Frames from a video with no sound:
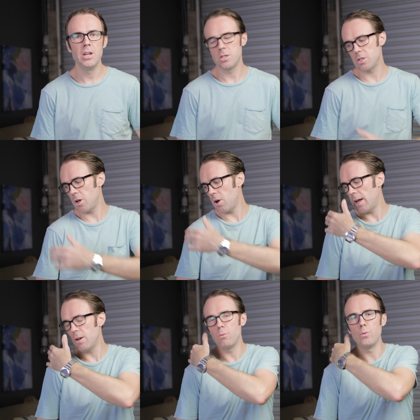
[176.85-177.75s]
So
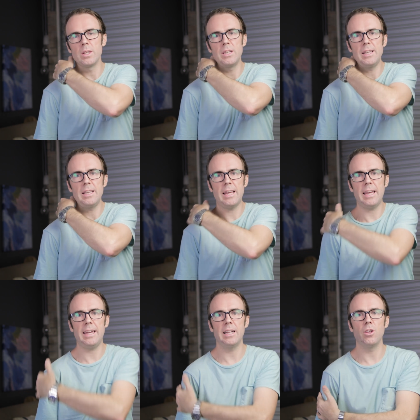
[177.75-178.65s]
I don't really need a
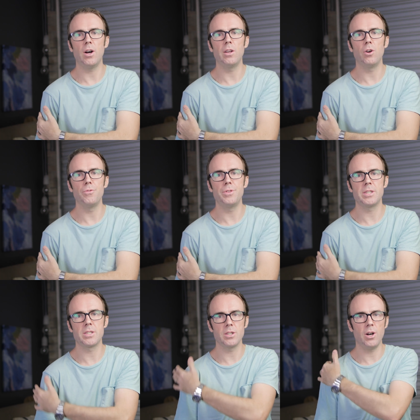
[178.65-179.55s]
hair light on
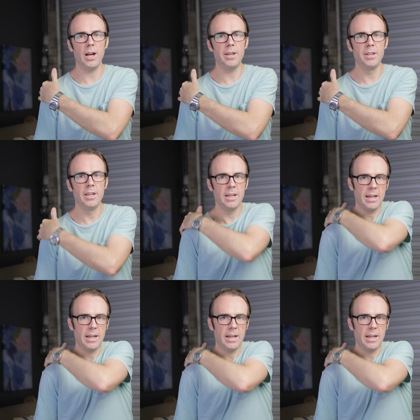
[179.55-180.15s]
this side